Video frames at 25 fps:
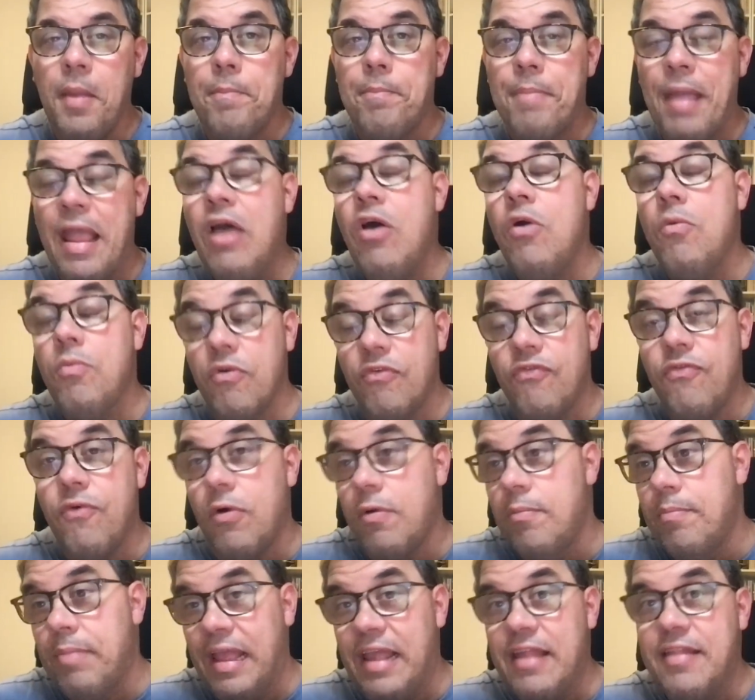bail
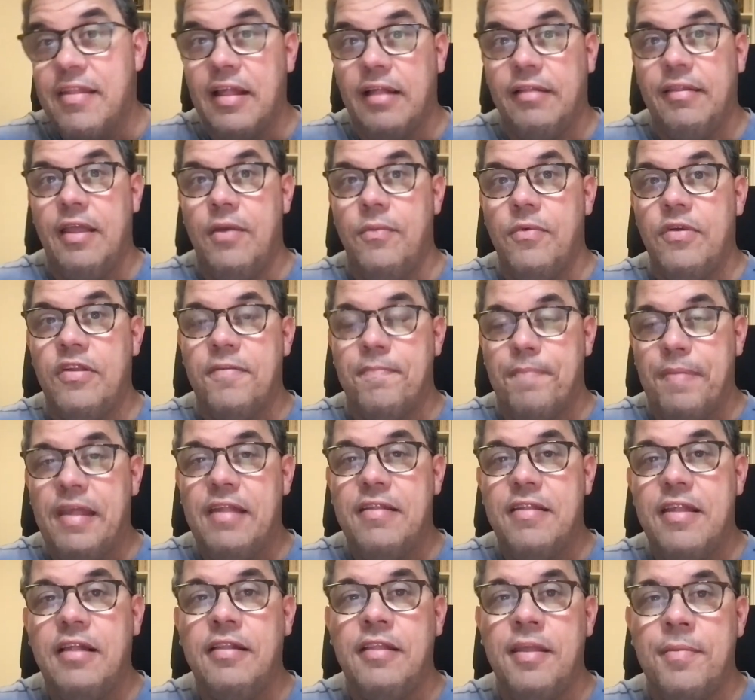reform, which
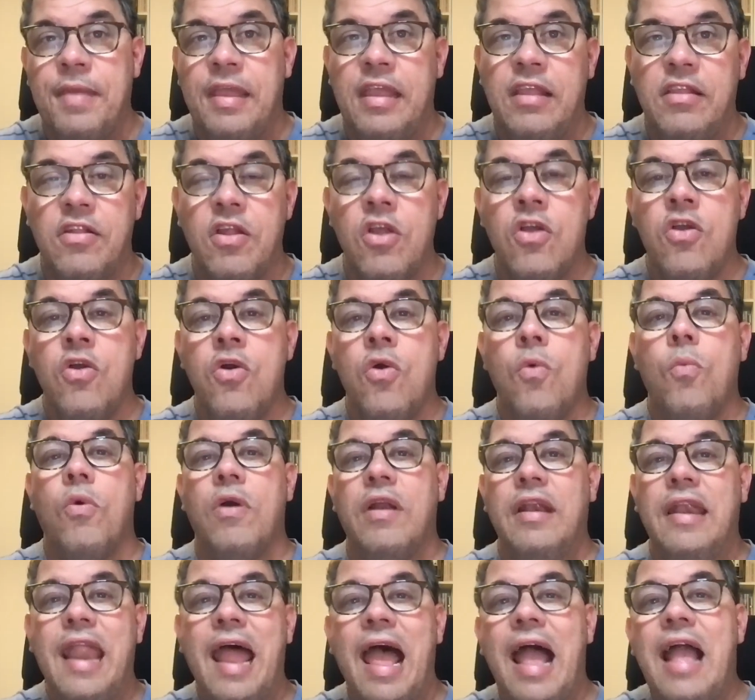basically means we're
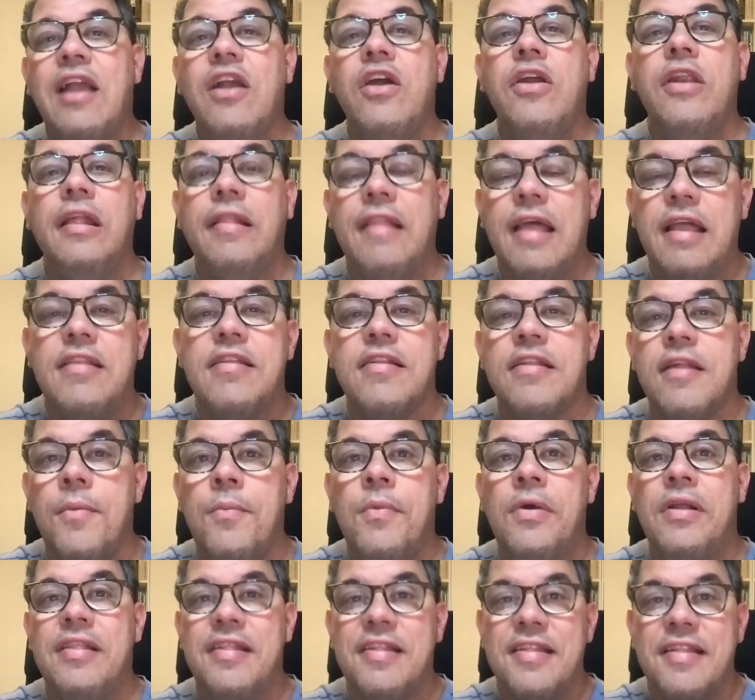not going to let
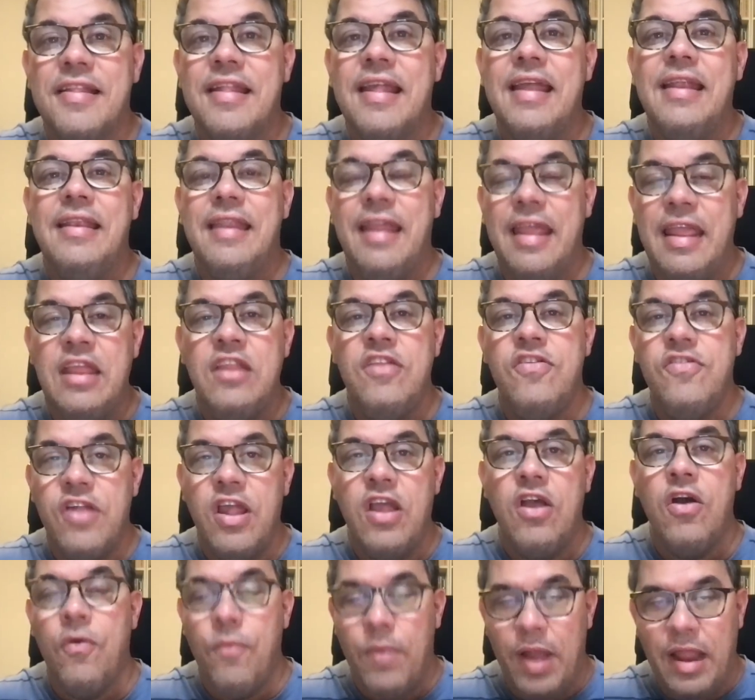someone sit in
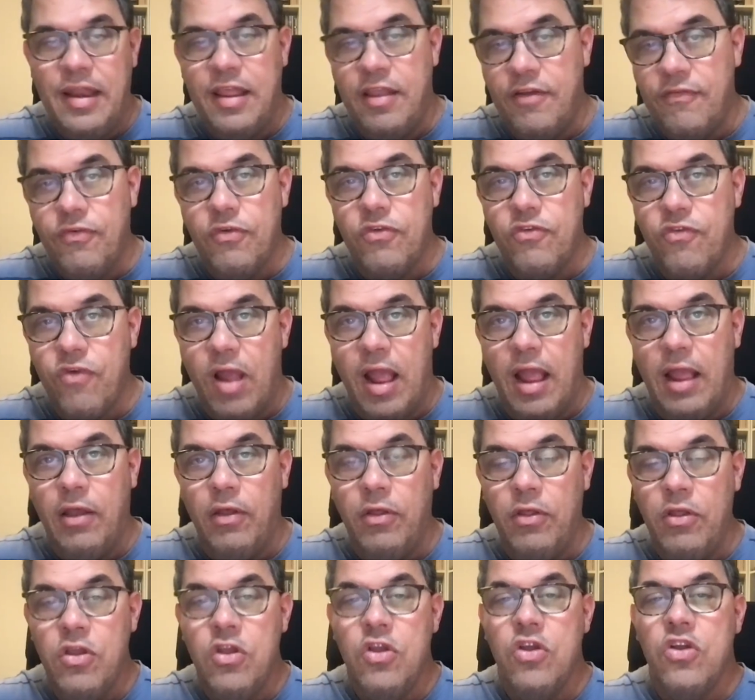jail waiting for
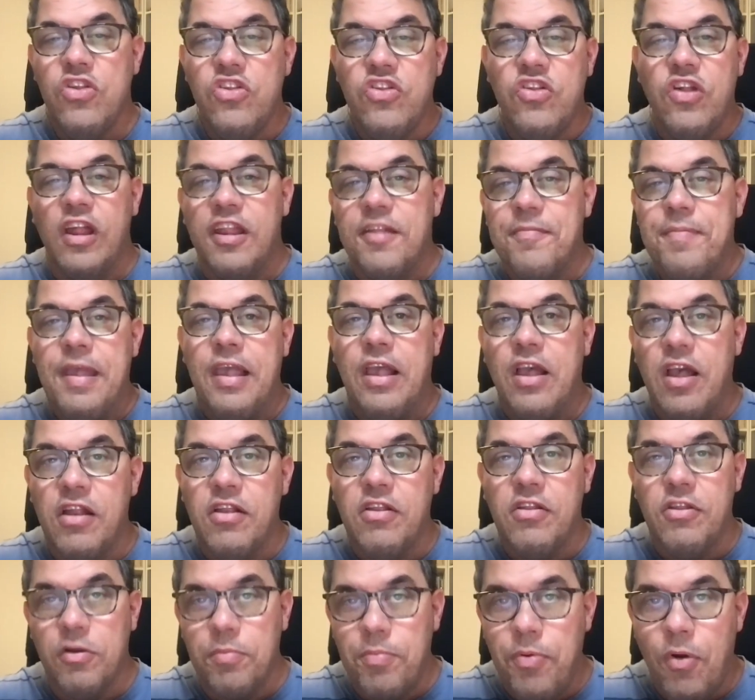trial just
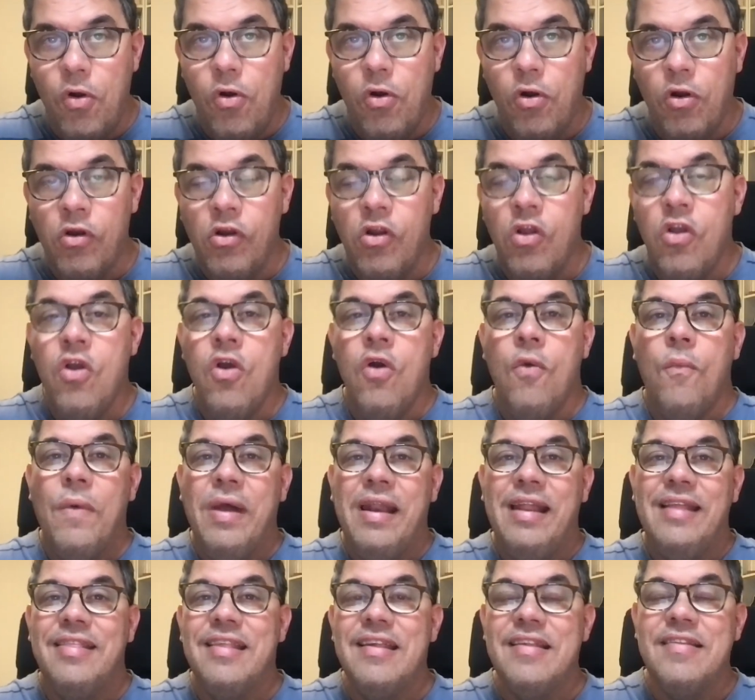because they're poor,
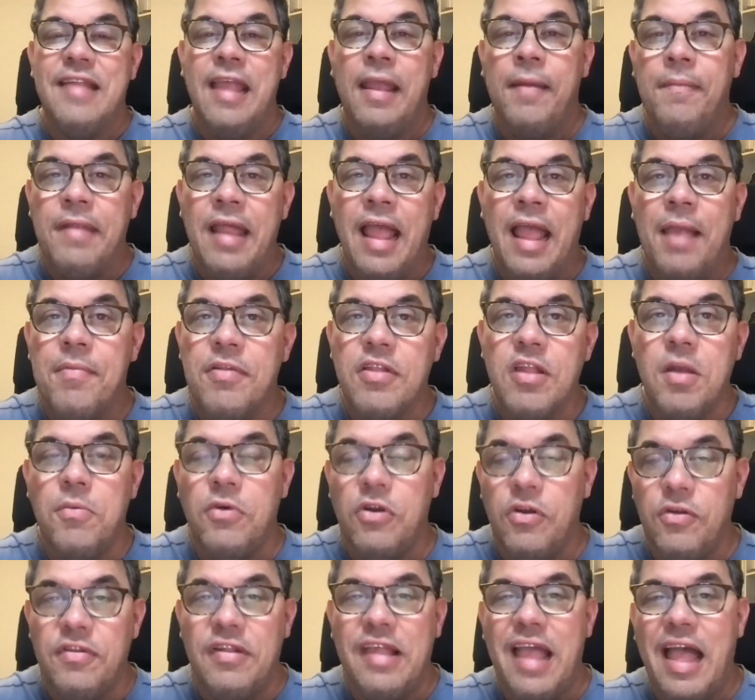when at the same time someone
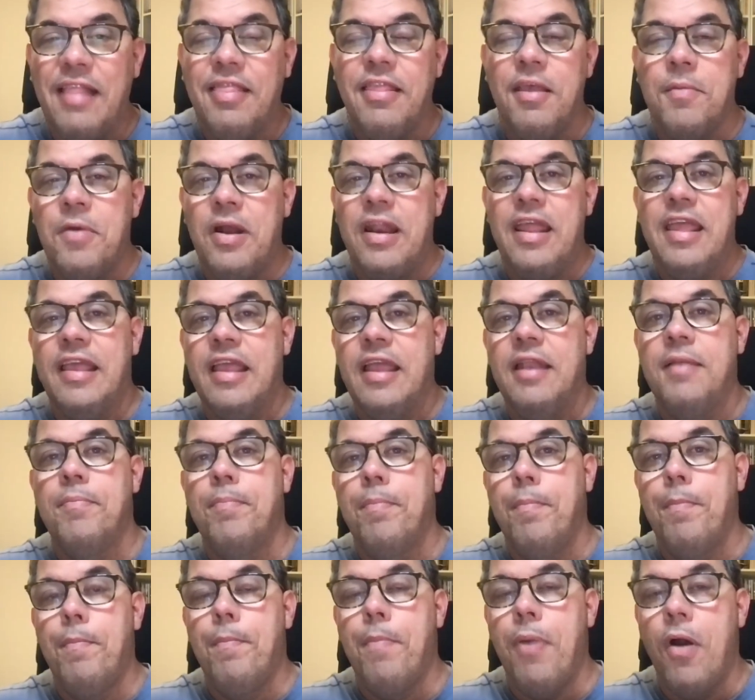who's got the money can
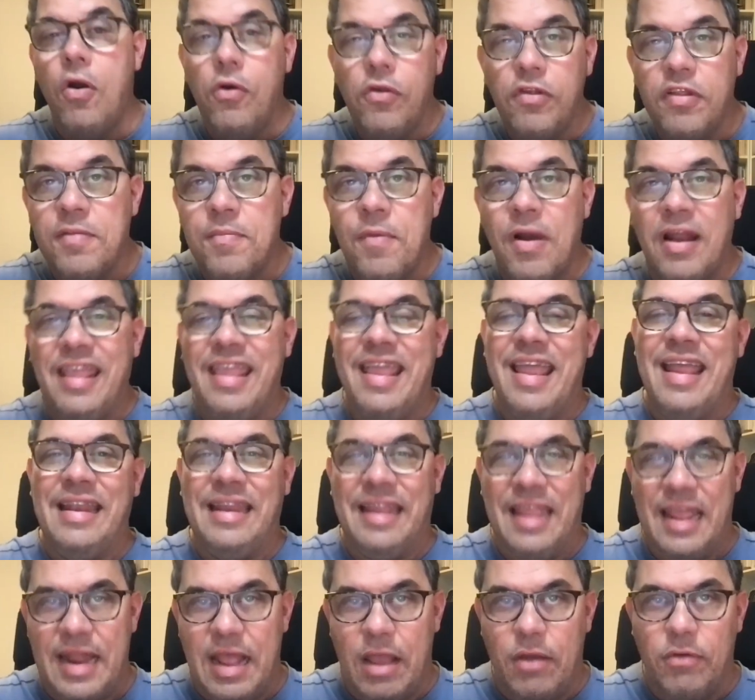post money and
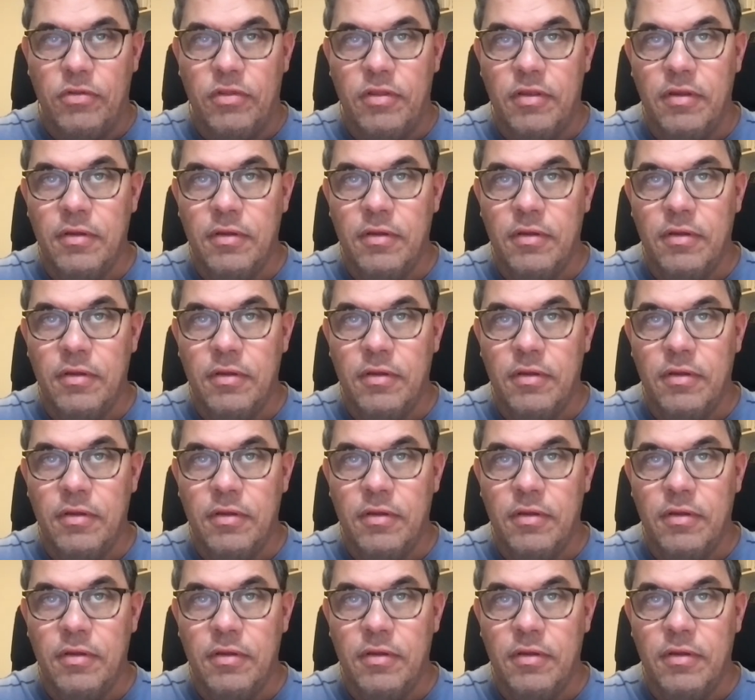get out.